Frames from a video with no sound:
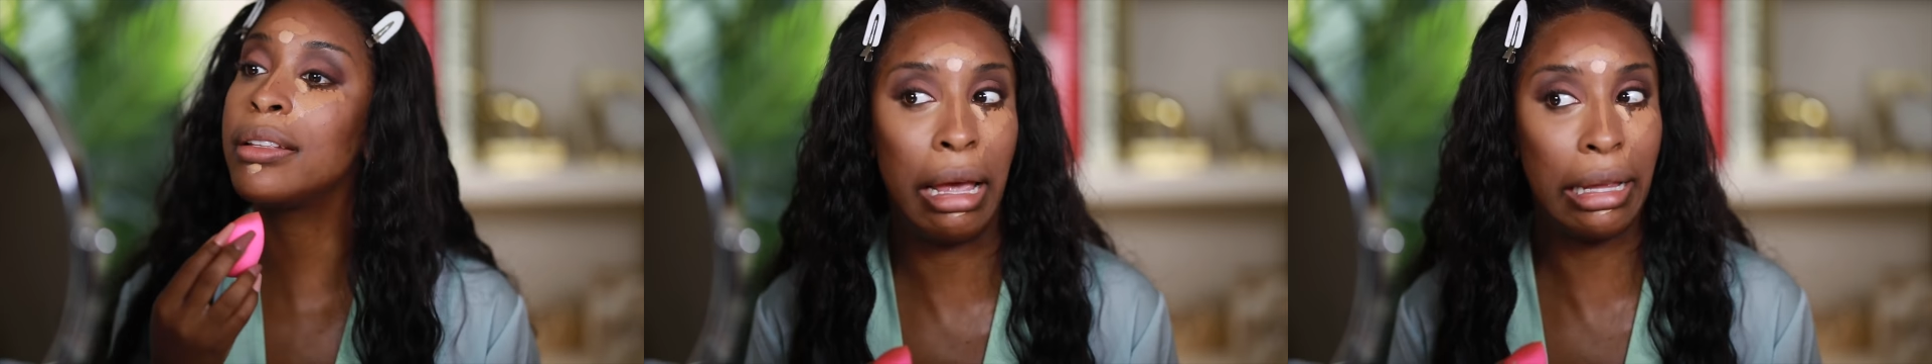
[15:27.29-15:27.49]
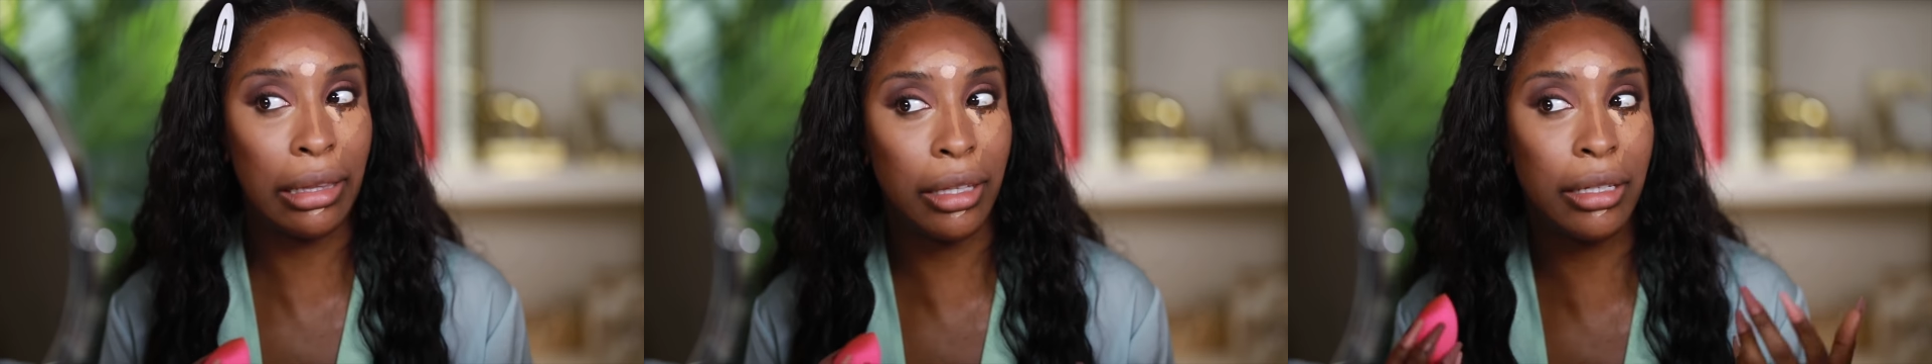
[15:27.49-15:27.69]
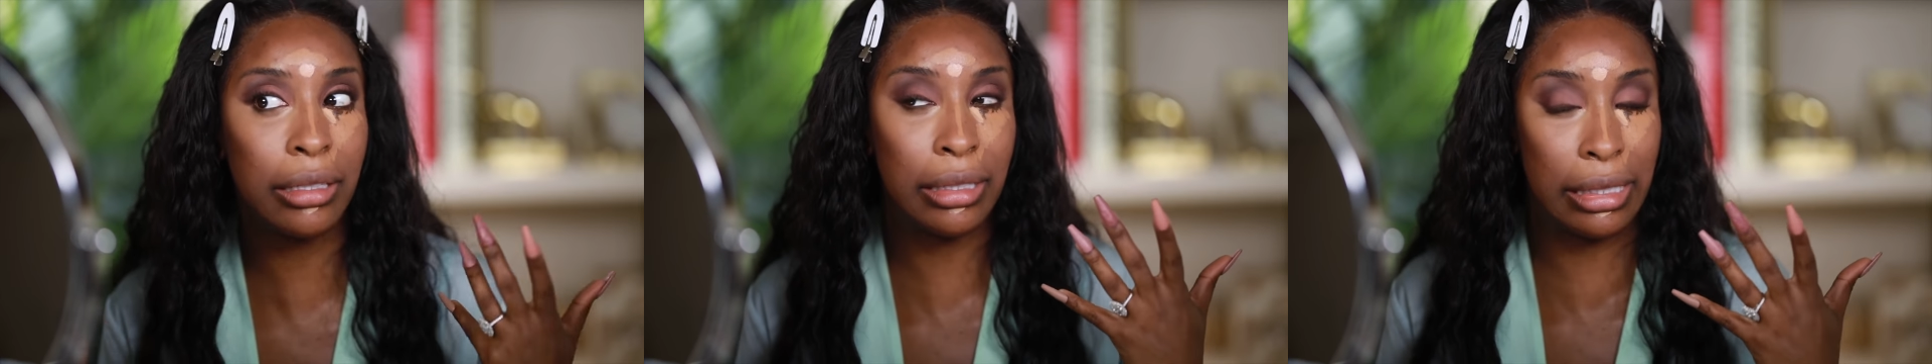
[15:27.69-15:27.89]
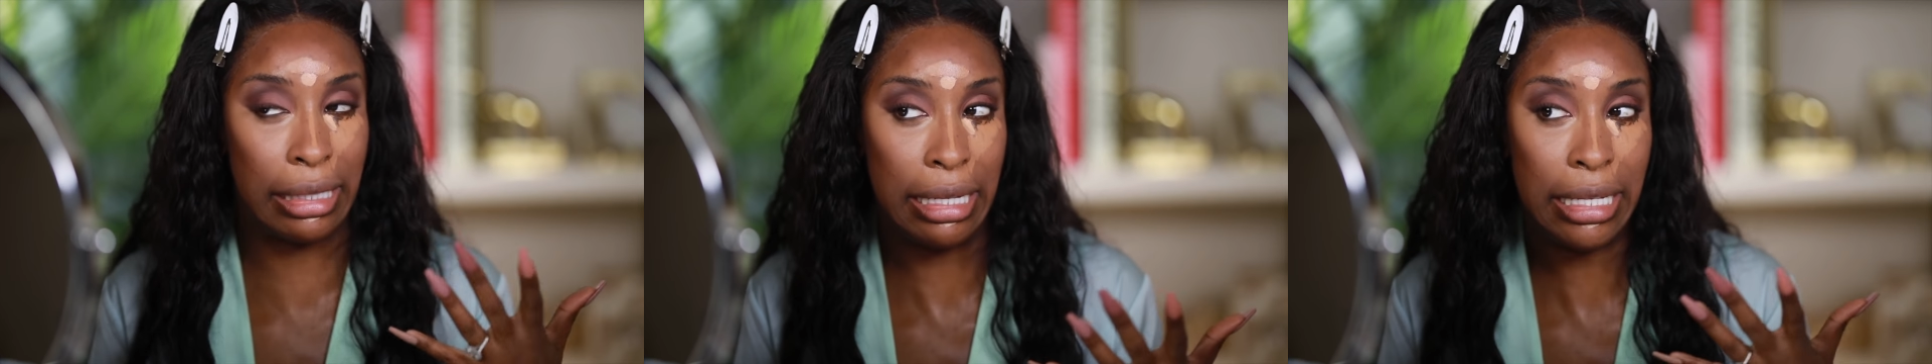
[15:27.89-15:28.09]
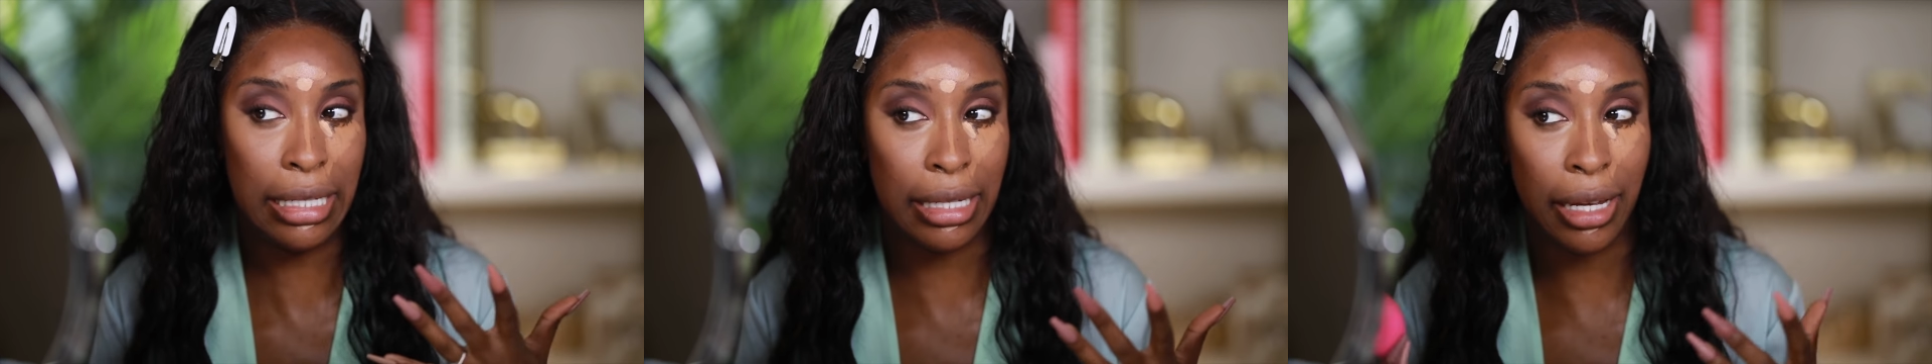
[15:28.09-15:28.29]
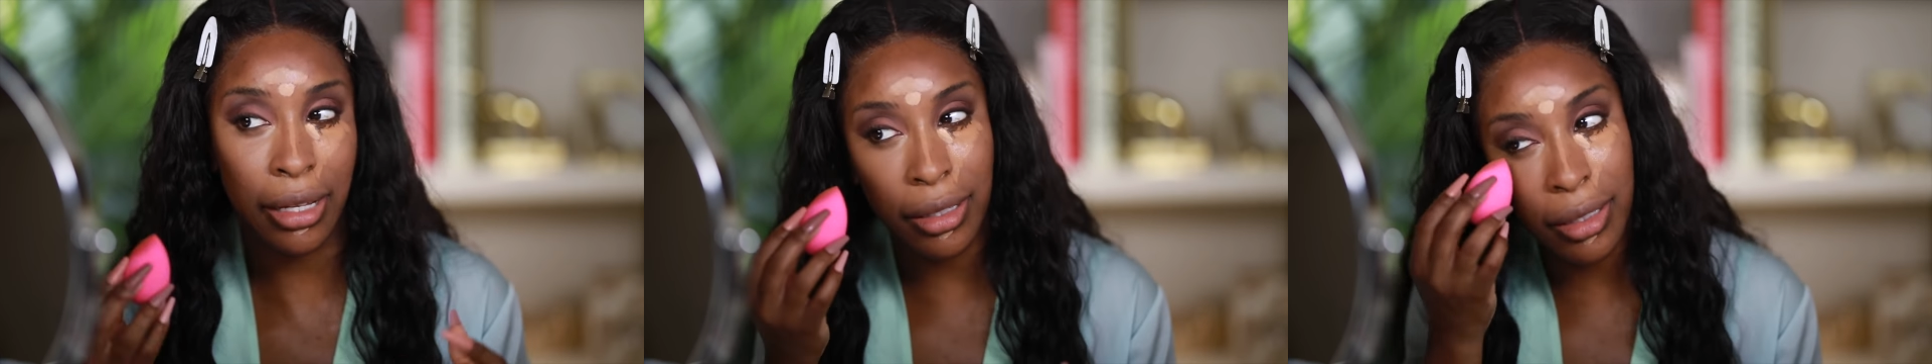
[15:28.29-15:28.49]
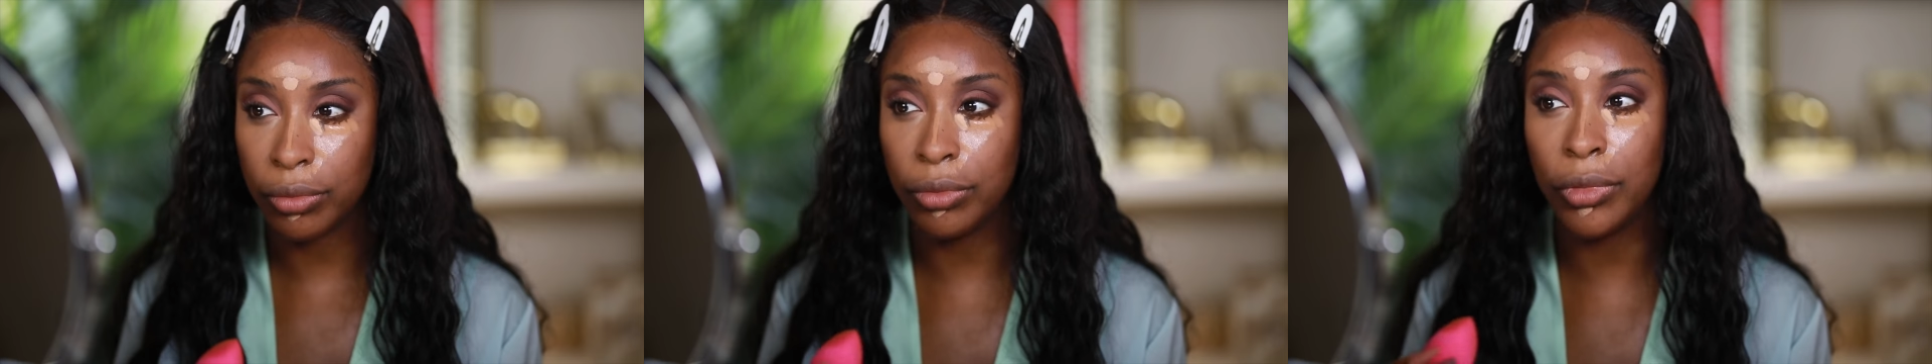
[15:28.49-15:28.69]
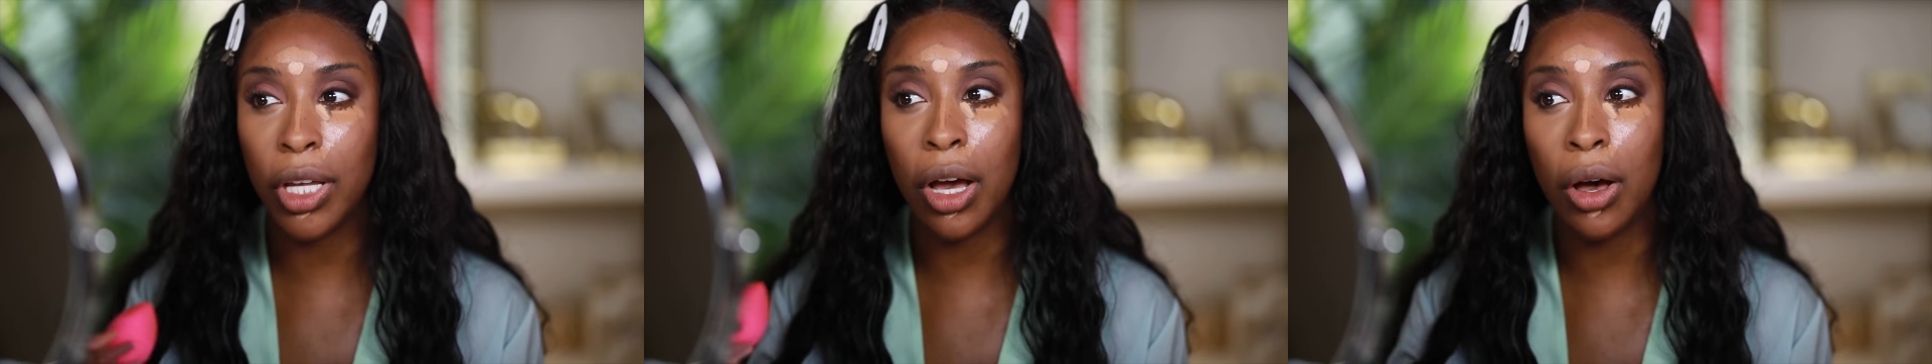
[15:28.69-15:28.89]
it looks decent.
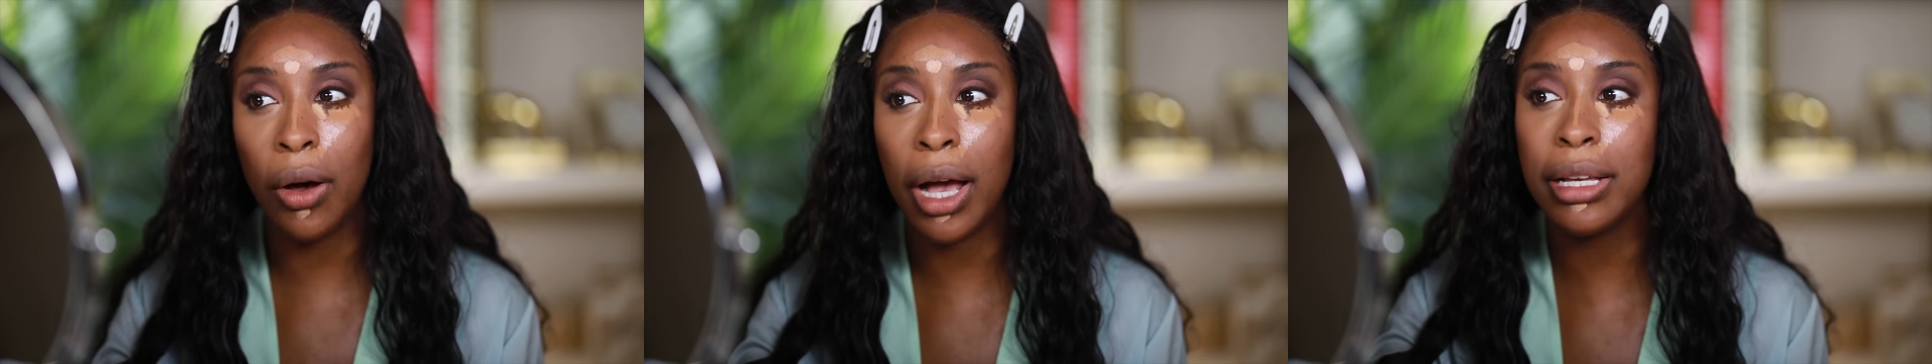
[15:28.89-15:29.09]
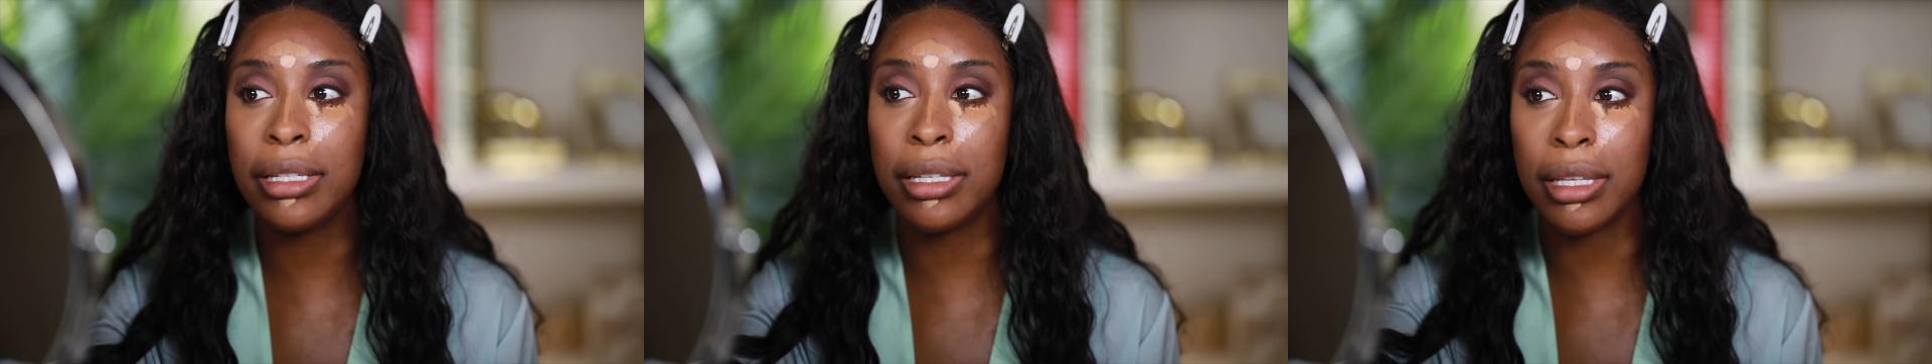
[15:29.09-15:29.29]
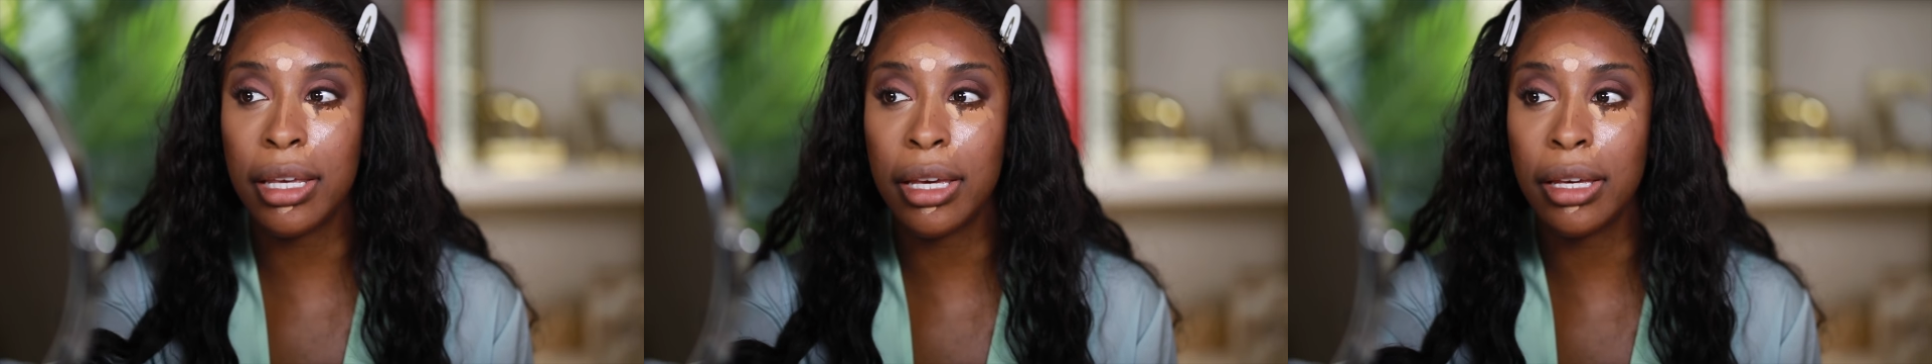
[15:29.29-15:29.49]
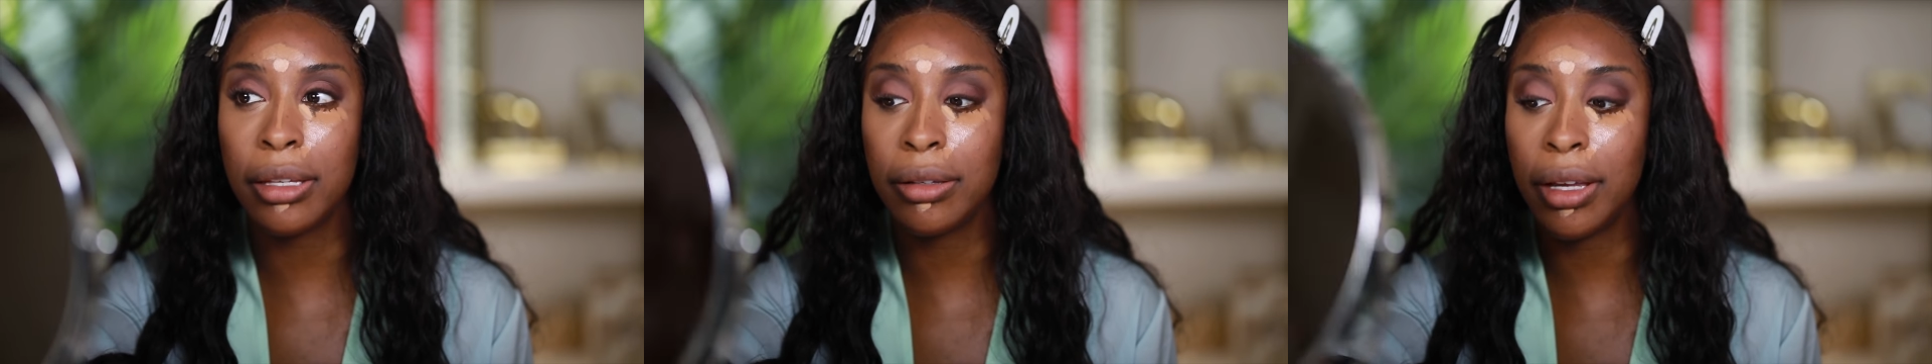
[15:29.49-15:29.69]
No, I see it.